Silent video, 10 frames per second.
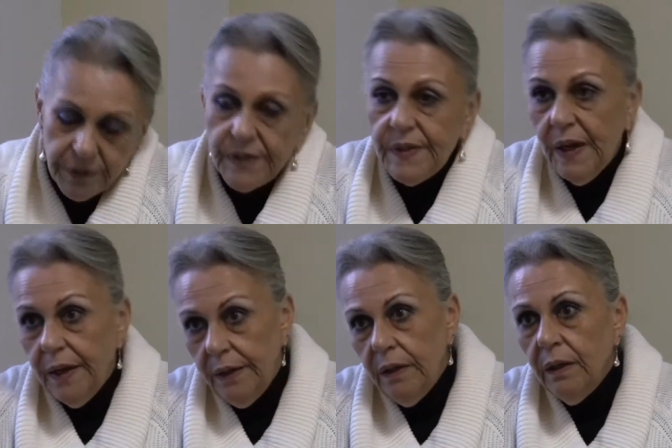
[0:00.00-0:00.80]
have
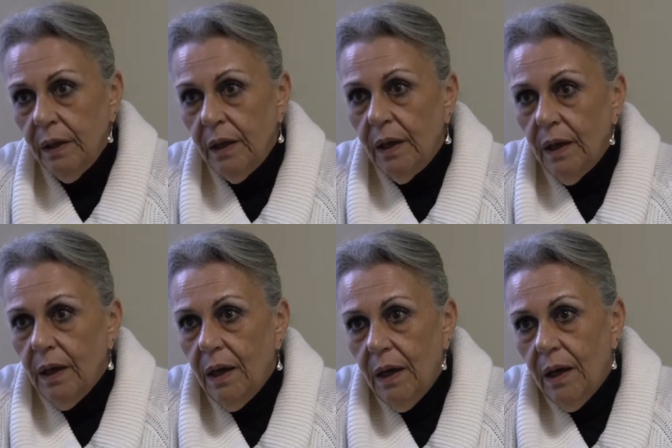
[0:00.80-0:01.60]
designed
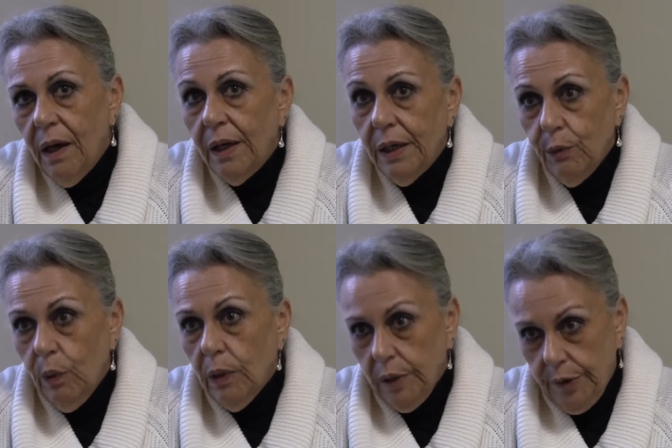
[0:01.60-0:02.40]
uh, an
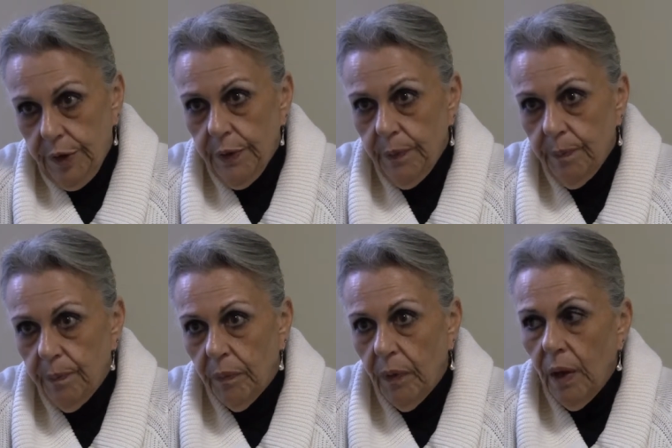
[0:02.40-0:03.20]
award.
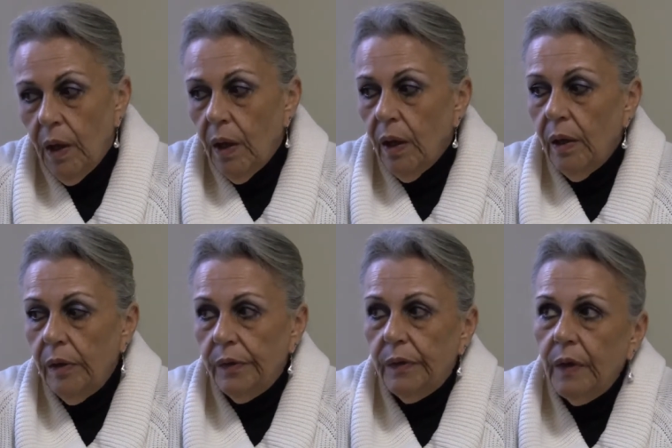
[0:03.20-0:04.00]

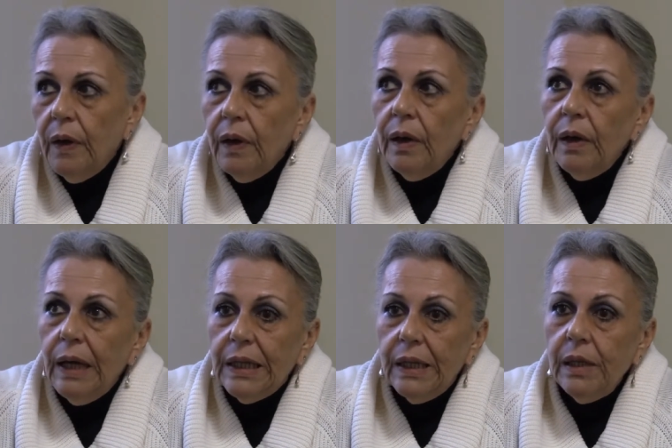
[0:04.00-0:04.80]
It's the
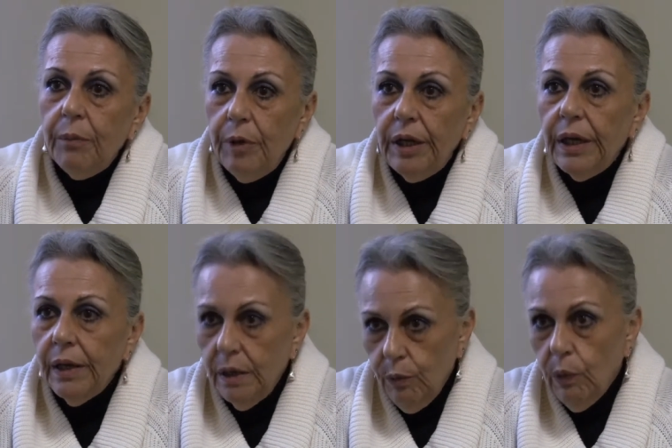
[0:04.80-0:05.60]
Latin
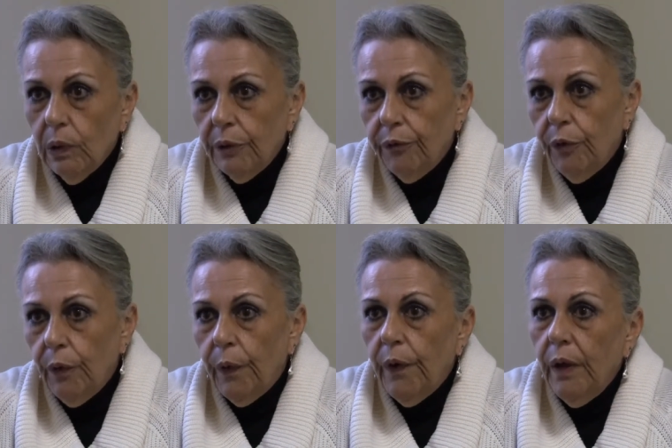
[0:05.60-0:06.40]
American Award
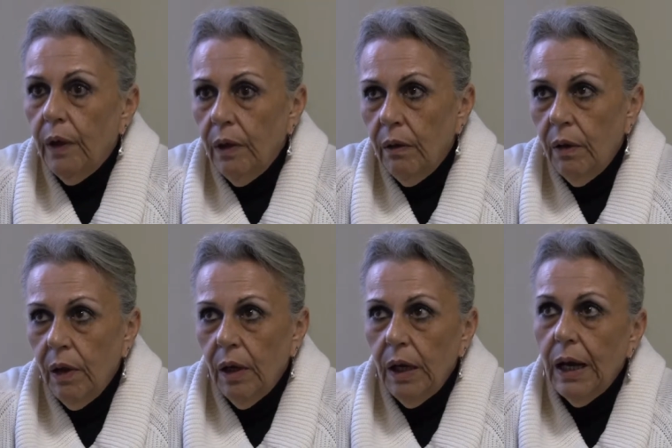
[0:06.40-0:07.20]
for the
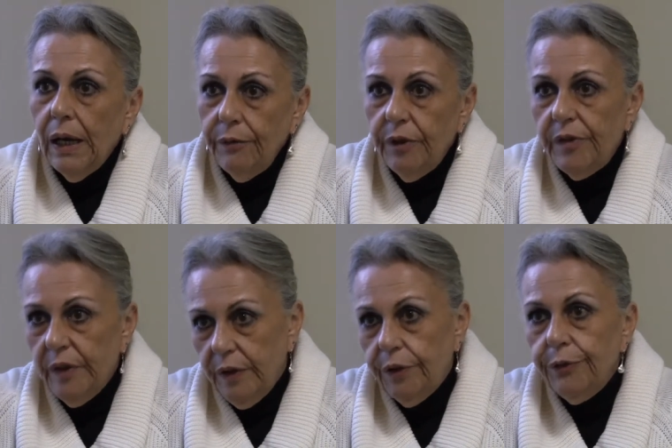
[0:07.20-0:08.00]
Life and
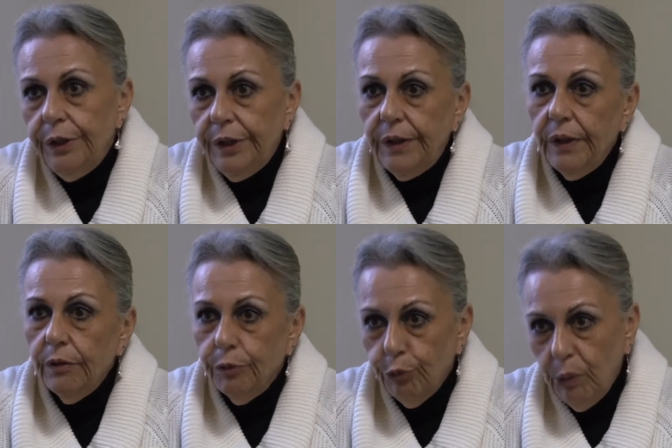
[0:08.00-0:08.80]

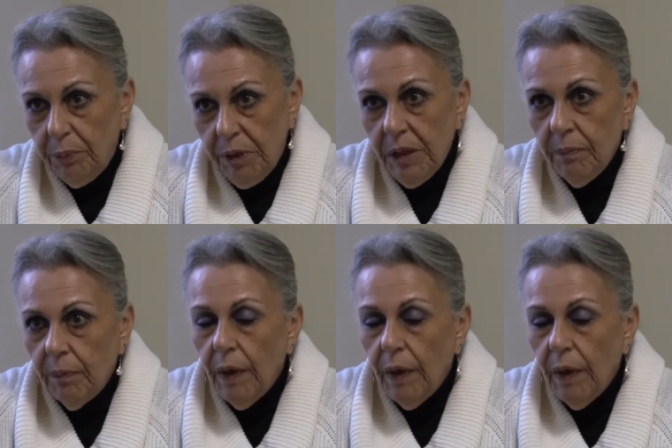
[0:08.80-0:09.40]
Security of Women,